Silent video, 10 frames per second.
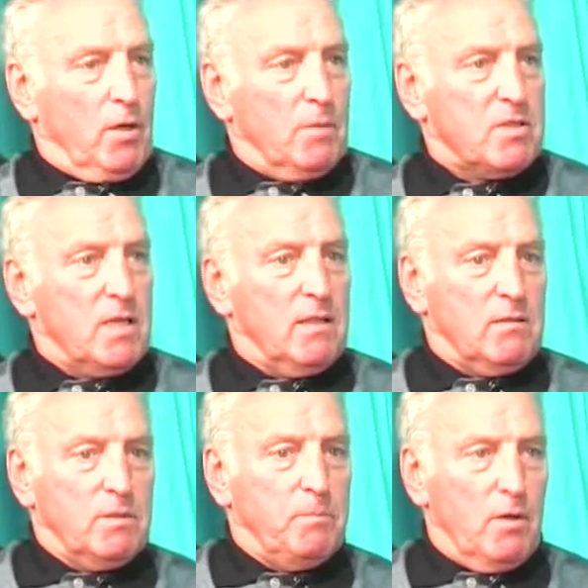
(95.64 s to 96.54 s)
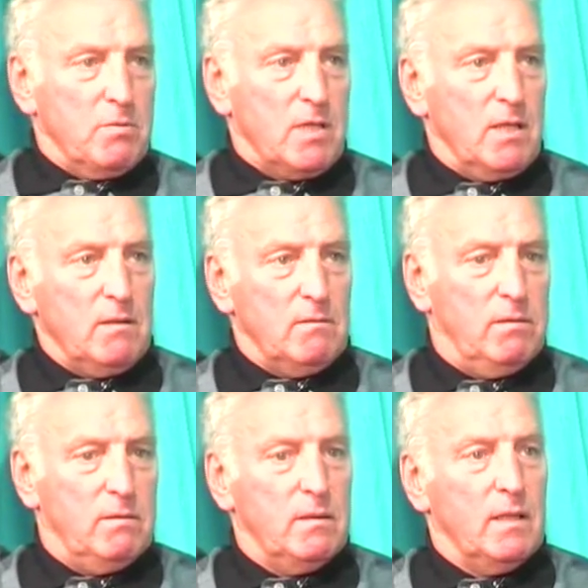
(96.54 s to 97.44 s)
Bomb site. There was a bomb site
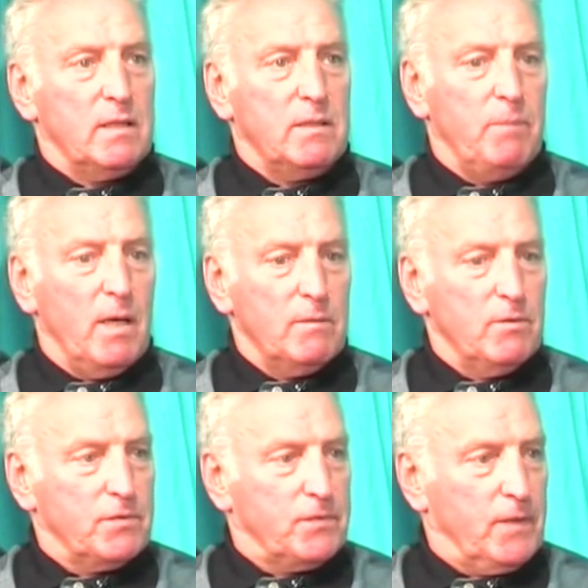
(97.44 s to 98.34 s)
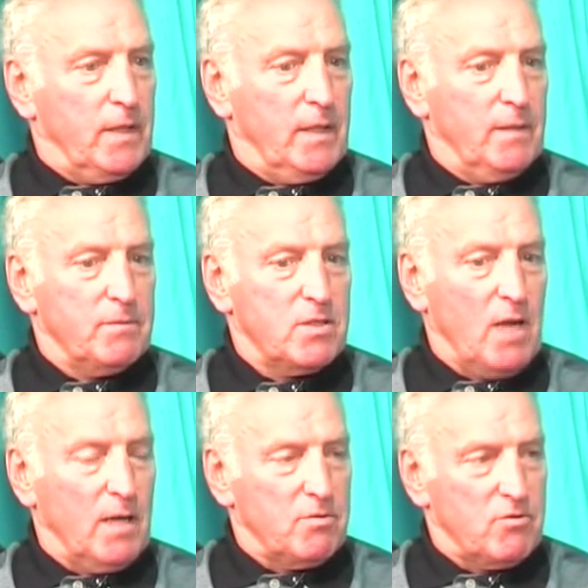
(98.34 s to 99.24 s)
at the bottom of
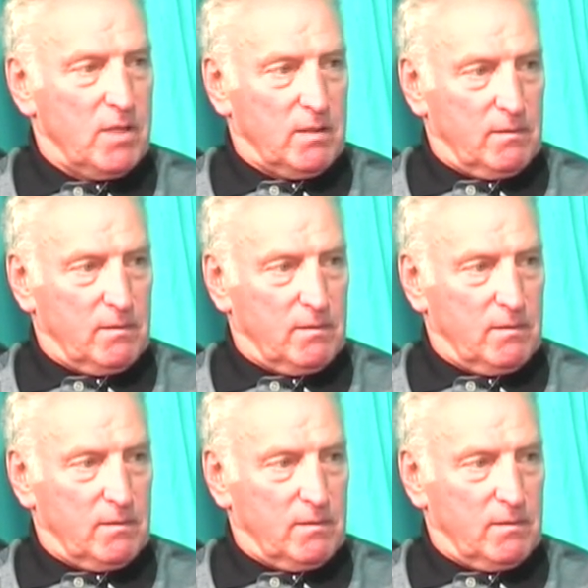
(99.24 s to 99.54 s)
Stanhope Street.